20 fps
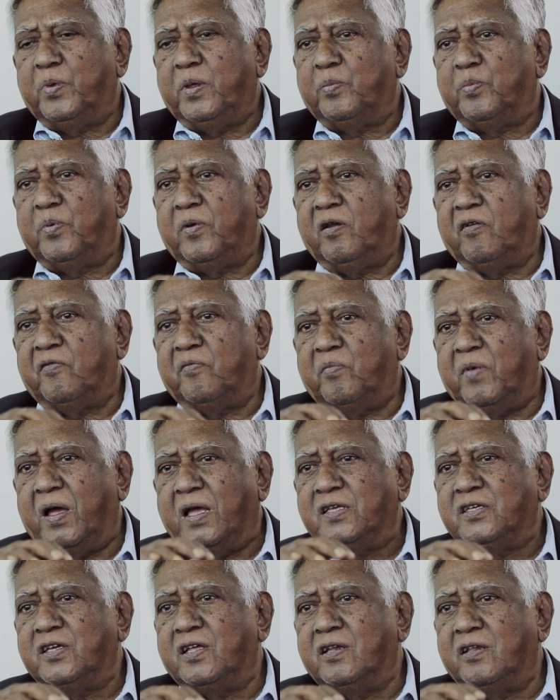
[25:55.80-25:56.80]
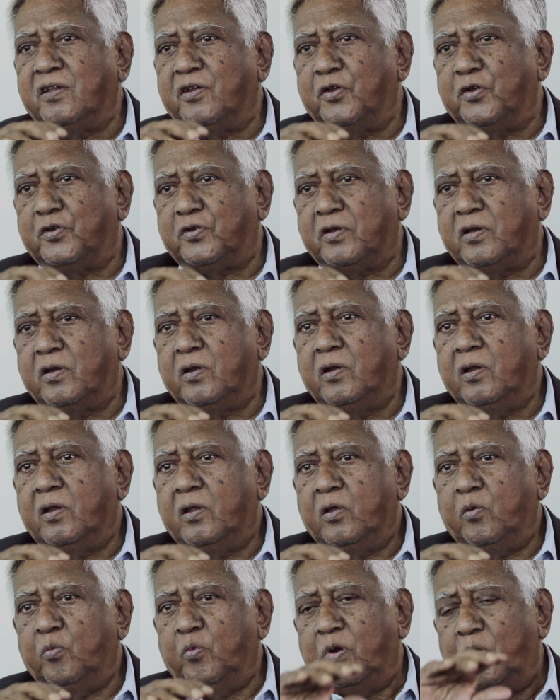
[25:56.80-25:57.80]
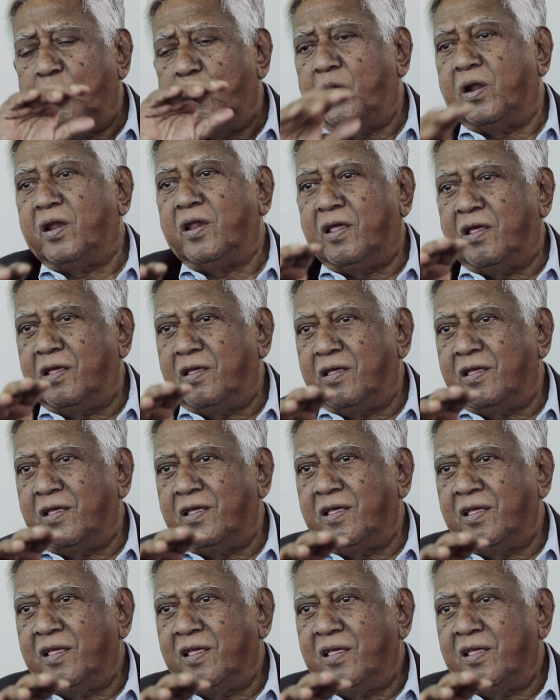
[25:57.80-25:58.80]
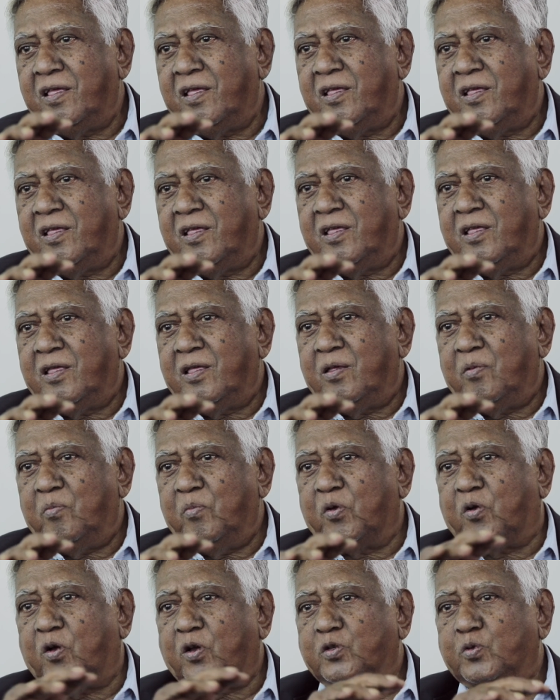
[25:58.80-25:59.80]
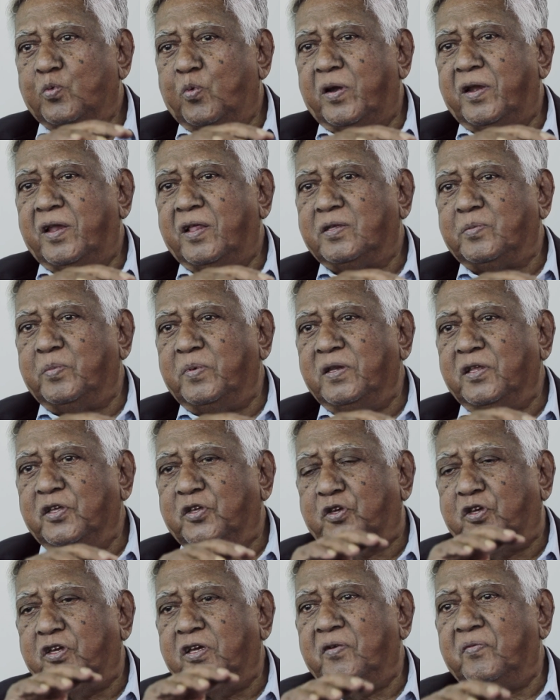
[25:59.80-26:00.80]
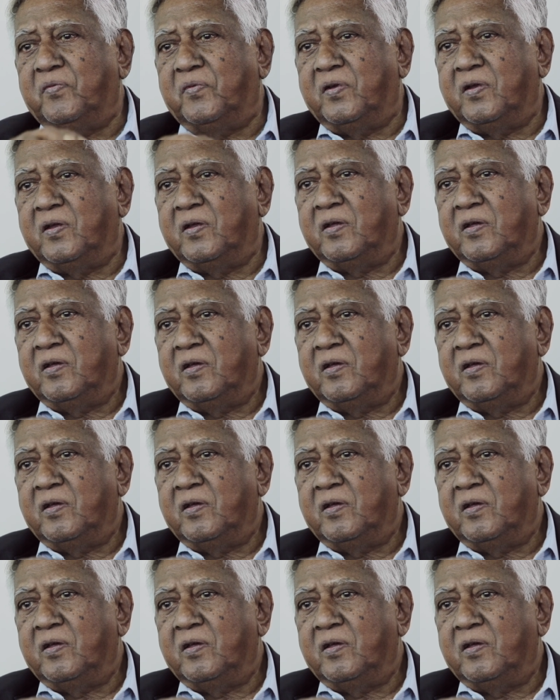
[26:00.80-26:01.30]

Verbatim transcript: people of my generation will worry because what has been achieved